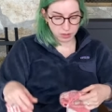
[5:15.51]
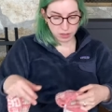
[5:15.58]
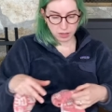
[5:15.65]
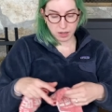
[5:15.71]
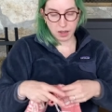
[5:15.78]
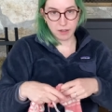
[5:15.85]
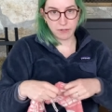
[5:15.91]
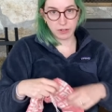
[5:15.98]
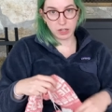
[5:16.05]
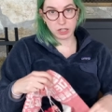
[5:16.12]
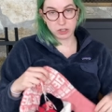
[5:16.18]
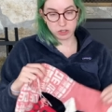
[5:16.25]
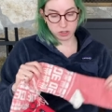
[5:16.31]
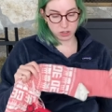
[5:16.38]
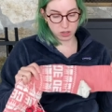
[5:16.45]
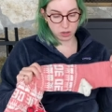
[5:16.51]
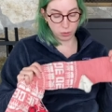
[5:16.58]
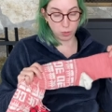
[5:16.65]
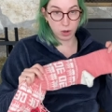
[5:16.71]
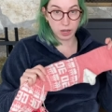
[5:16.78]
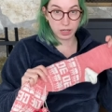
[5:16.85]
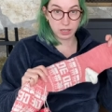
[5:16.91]
I finished the
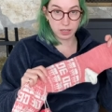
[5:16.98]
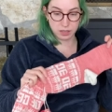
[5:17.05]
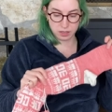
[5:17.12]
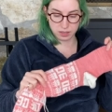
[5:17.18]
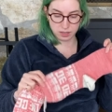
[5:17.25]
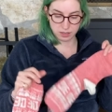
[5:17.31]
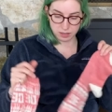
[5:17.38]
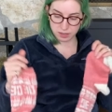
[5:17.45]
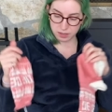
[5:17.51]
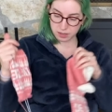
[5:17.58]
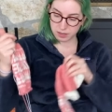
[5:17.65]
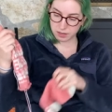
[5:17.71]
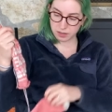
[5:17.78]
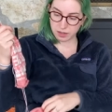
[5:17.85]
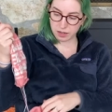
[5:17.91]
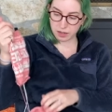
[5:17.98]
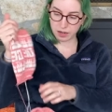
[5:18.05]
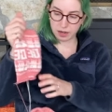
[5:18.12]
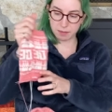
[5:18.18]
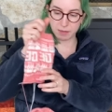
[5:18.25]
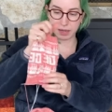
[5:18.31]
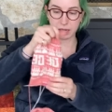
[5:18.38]
one and
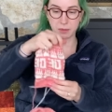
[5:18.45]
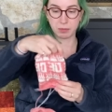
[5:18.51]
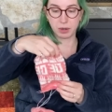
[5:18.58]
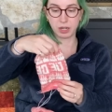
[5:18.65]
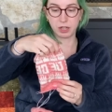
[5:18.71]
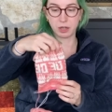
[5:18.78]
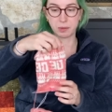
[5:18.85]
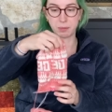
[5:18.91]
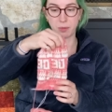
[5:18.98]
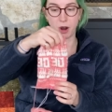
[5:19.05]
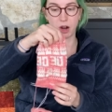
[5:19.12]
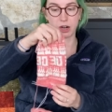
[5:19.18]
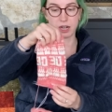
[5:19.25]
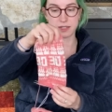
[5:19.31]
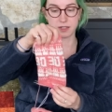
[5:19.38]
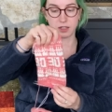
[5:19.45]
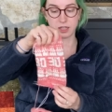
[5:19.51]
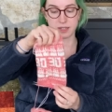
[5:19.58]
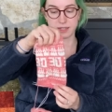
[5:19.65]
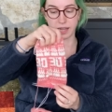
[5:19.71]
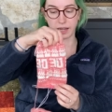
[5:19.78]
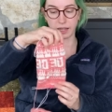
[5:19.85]
I'm making pretty good progress on the
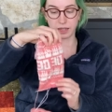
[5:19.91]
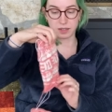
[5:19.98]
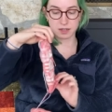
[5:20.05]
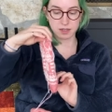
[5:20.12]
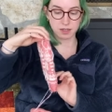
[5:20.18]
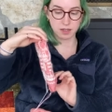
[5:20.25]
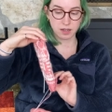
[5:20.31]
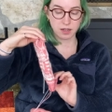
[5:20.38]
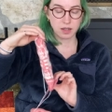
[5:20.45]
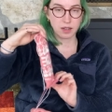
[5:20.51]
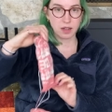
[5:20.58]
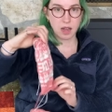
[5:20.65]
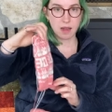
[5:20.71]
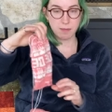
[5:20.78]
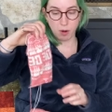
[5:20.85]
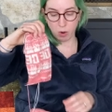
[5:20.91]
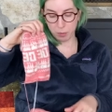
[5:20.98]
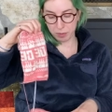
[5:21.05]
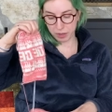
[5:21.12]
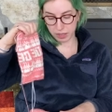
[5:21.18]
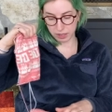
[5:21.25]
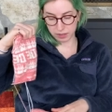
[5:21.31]
second. I'm
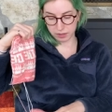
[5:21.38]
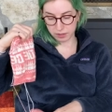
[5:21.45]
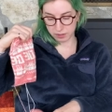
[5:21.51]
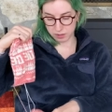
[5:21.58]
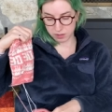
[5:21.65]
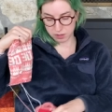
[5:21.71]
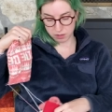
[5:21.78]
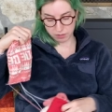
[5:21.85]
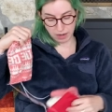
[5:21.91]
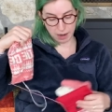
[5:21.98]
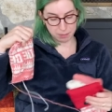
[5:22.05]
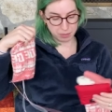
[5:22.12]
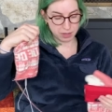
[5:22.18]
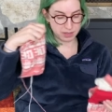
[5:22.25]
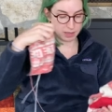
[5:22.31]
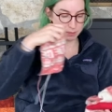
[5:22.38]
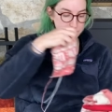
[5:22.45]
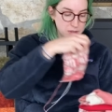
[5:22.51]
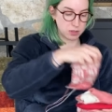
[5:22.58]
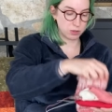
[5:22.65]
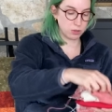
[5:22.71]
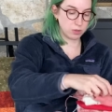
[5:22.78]
hoping to wrap these up
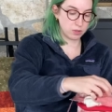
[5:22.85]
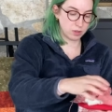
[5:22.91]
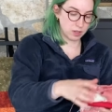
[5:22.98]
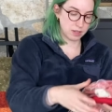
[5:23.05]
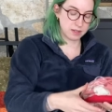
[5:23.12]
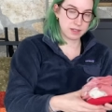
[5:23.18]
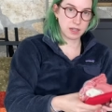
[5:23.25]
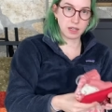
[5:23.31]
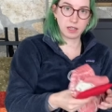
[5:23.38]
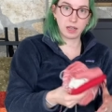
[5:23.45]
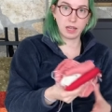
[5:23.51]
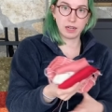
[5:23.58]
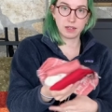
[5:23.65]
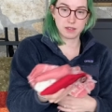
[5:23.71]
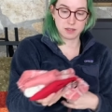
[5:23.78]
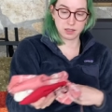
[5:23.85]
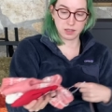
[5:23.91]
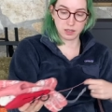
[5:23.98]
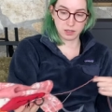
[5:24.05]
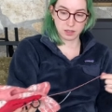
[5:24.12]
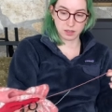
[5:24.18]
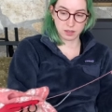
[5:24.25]
soon as I'd like
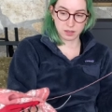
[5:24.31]
to